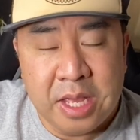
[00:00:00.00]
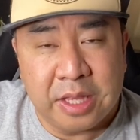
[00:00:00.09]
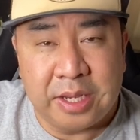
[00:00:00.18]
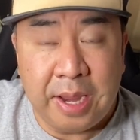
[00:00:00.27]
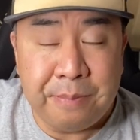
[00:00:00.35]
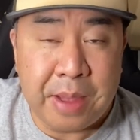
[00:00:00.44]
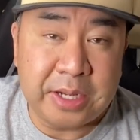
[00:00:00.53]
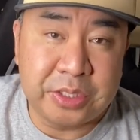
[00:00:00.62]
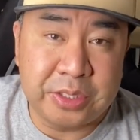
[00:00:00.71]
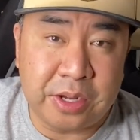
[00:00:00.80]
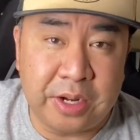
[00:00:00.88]
The name
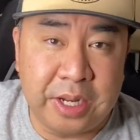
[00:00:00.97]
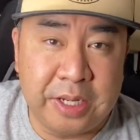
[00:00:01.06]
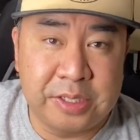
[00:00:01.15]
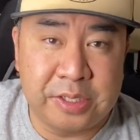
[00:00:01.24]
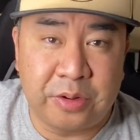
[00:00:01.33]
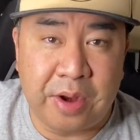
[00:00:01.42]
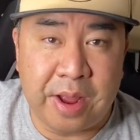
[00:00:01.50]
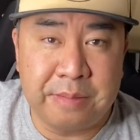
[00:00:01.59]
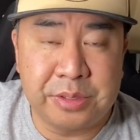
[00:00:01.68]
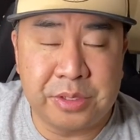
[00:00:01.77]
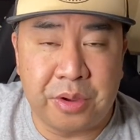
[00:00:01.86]
matches on
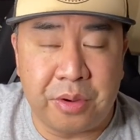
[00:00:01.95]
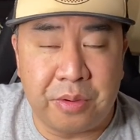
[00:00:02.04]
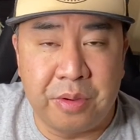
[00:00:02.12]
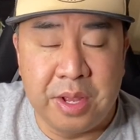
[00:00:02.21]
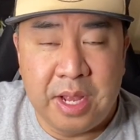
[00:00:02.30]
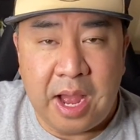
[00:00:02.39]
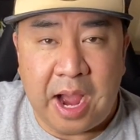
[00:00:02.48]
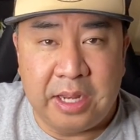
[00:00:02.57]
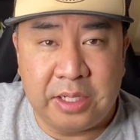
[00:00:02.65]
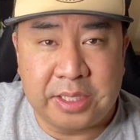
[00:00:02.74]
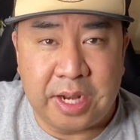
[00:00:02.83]
Instagram, so I
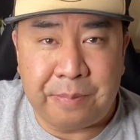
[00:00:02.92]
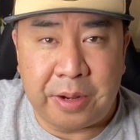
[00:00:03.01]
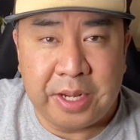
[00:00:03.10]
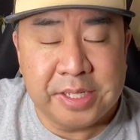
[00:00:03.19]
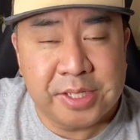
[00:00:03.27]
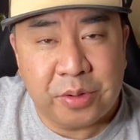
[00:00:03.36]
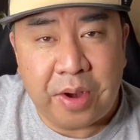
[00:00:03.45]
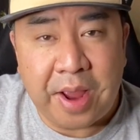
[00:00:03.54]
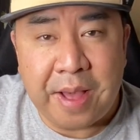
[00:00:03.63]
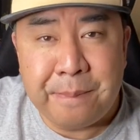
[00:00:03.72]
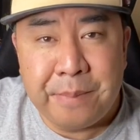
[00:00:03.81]
looked it up on
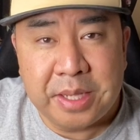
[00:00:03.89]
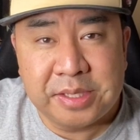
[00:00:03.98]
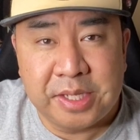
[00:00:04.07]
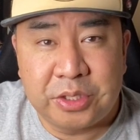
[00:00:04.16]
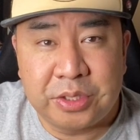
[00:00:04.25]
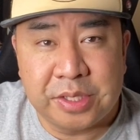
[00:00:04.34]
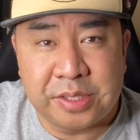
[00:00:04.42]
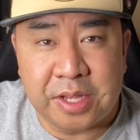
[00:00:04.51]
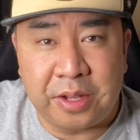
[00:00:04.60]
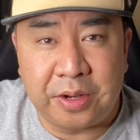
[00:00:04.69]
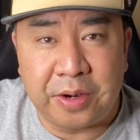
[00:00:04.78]
Instagram, messaged the
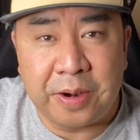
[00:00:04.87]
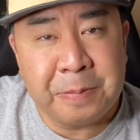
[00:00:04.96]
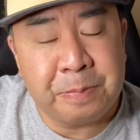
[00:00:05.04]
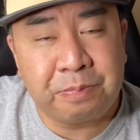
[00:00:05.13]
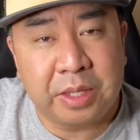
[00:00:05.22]
seller.